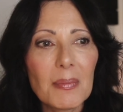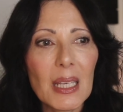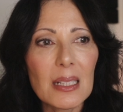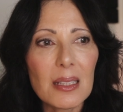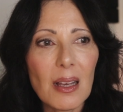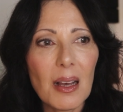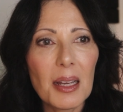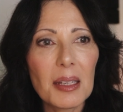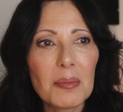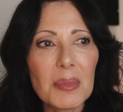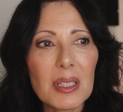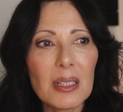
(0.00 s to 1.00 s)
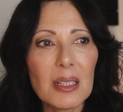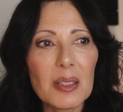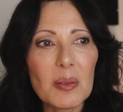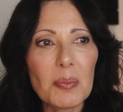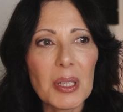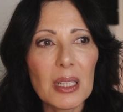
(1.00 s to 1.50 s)
At times,
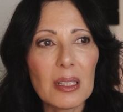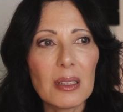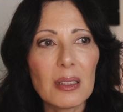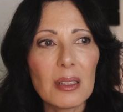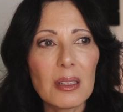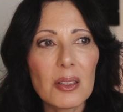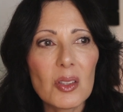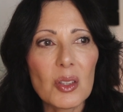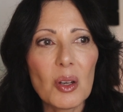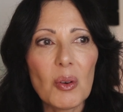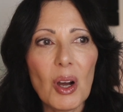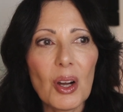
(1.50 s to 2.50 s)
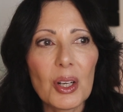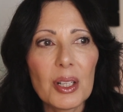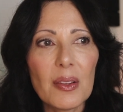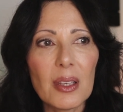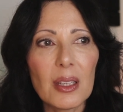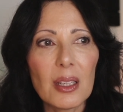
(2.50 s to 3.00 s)
it's been so
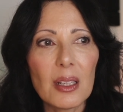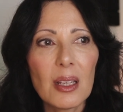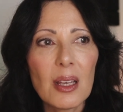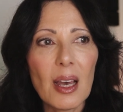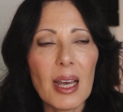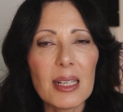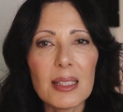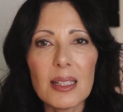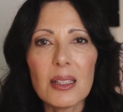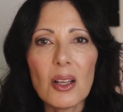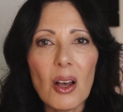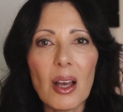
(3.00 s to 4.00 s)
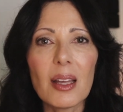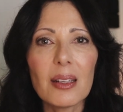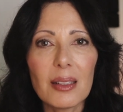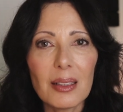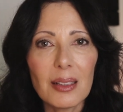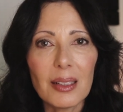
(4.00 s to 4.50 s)
hard that I did not,
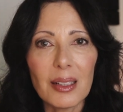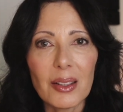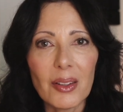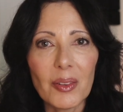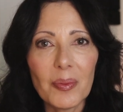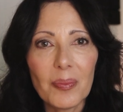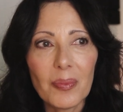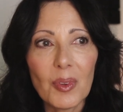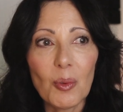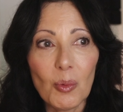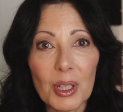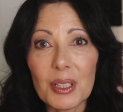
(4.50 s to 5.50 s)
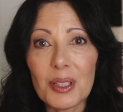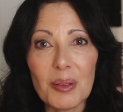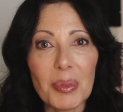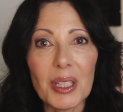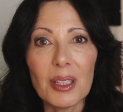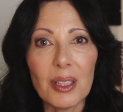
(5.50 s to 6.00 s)
want to
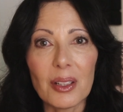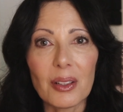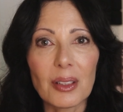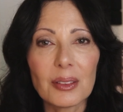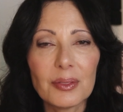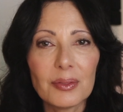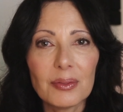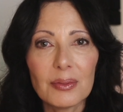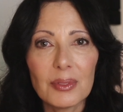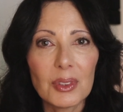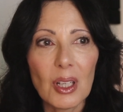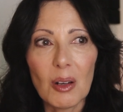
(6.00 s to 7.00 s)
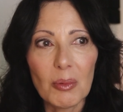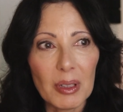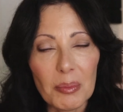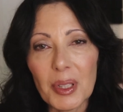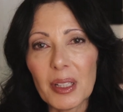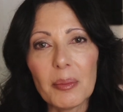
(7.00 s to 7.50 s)
be here, not
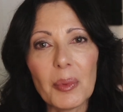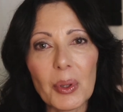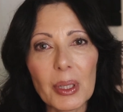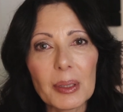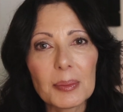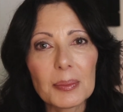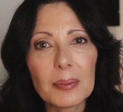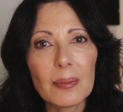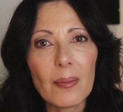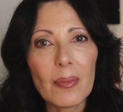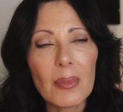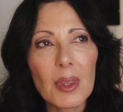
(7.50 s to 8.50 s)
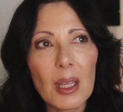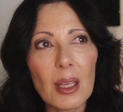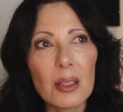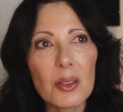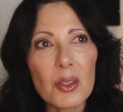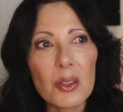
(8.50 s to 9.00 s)
1 minute more.
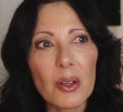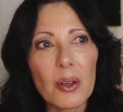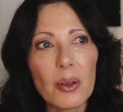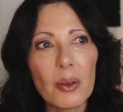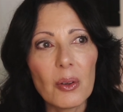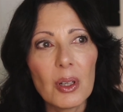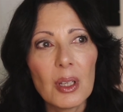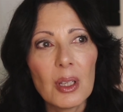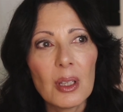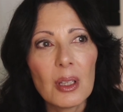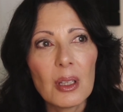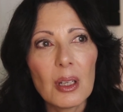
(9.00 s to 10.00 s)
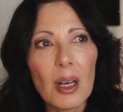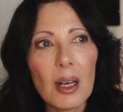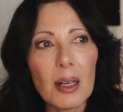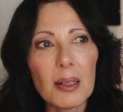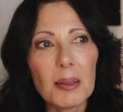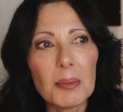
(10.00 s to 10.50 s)
And so
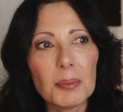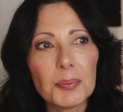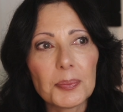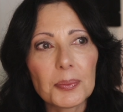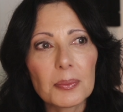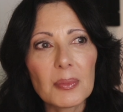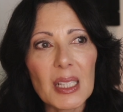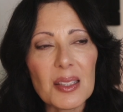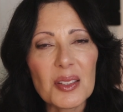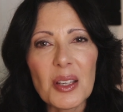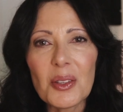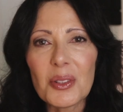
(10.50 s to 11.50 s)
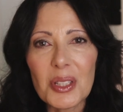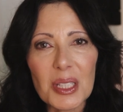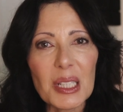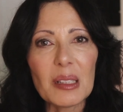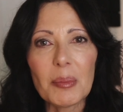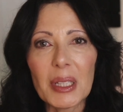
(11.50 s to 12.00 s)
that's another
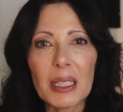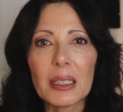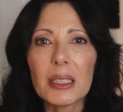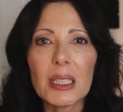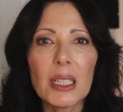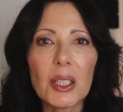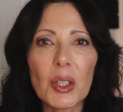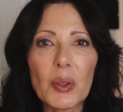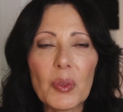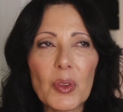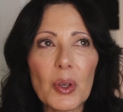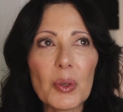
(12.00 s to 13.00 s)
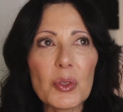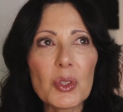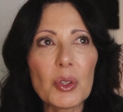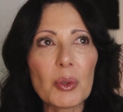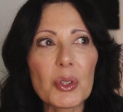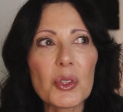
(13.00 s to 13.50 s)
stigma, those
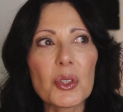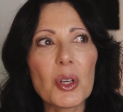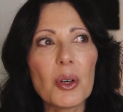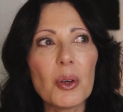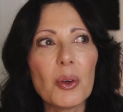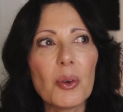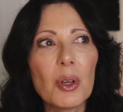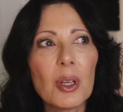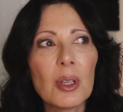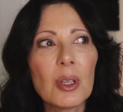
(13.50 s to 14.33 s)
who are so